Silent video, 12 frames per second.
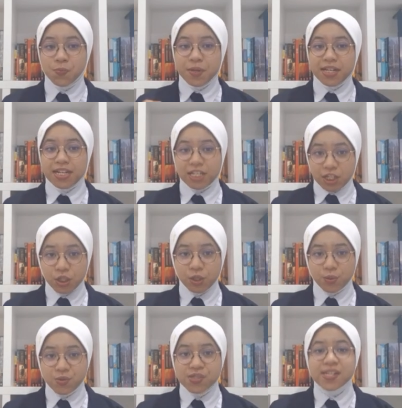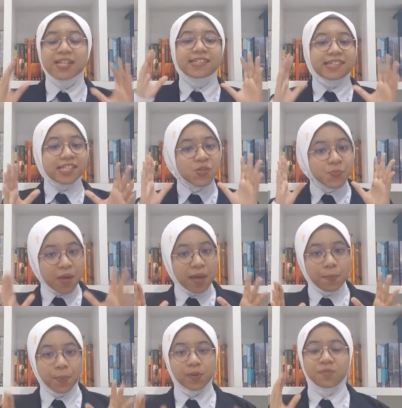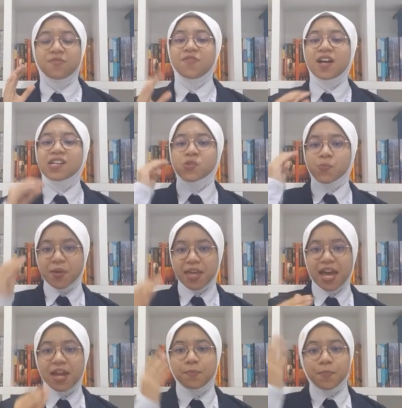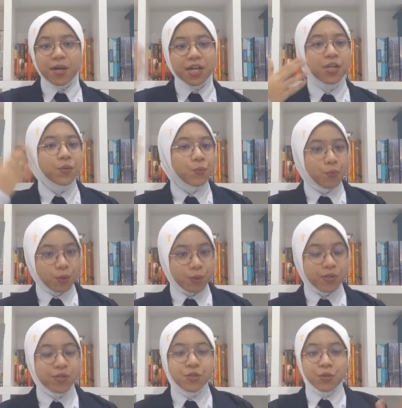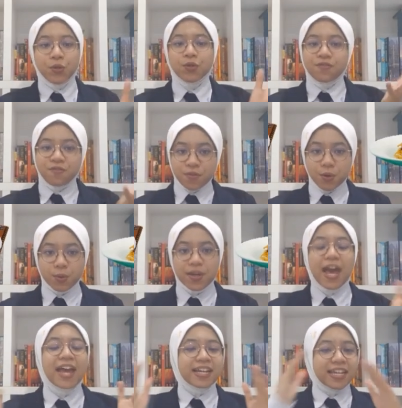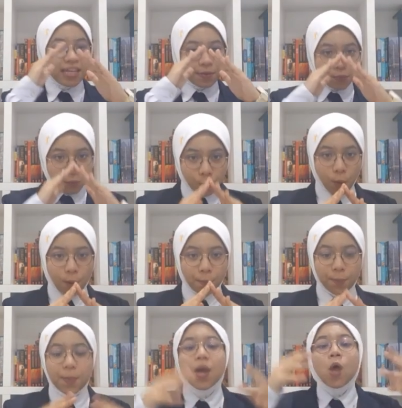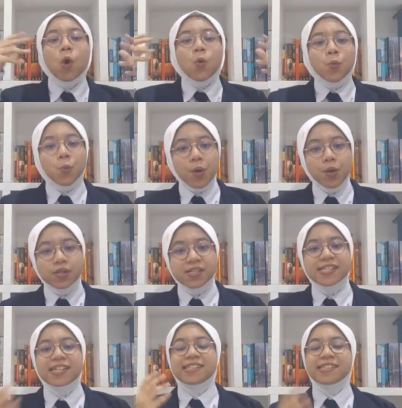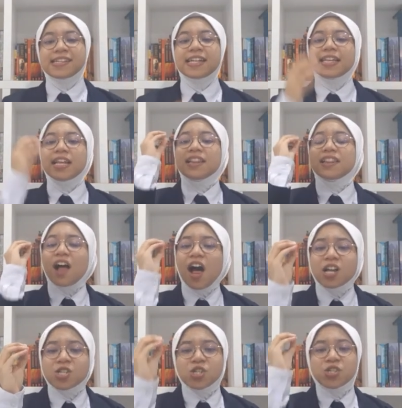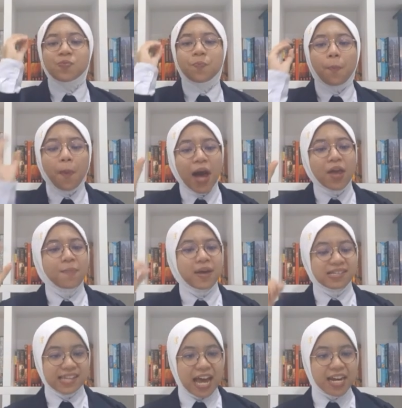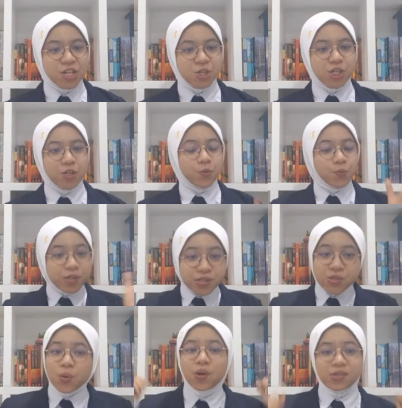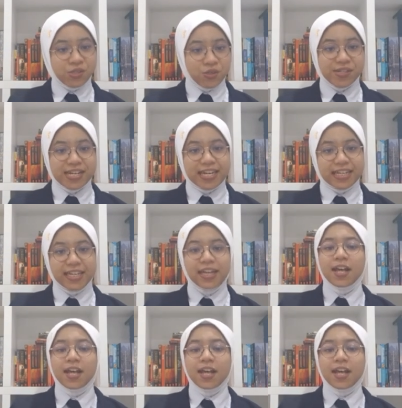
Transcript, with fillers: been in use since people first began burning wood to cook food and keep warm. Wood is still the largest biomass energy resource today.